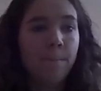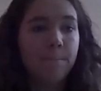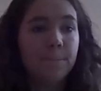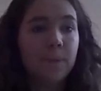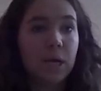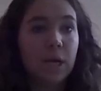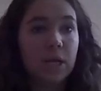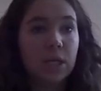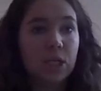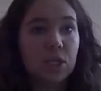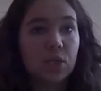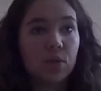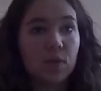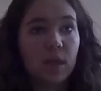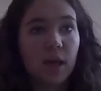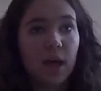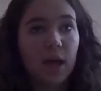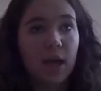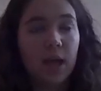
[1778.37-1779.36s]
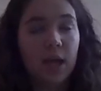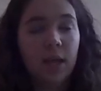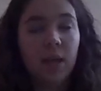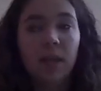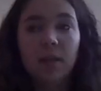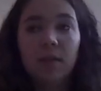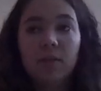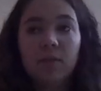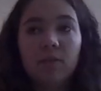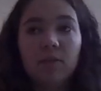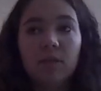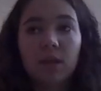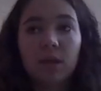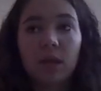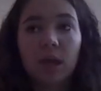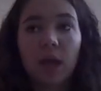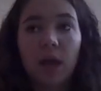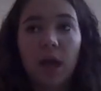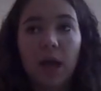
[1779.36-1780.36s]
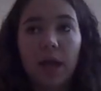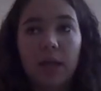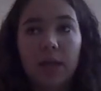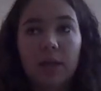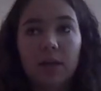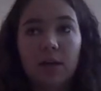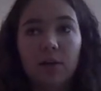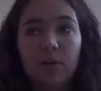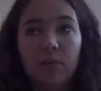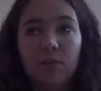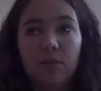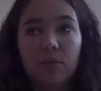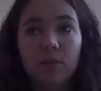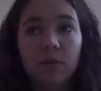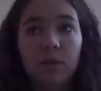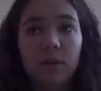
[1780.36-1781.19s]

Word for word: But so that is kind of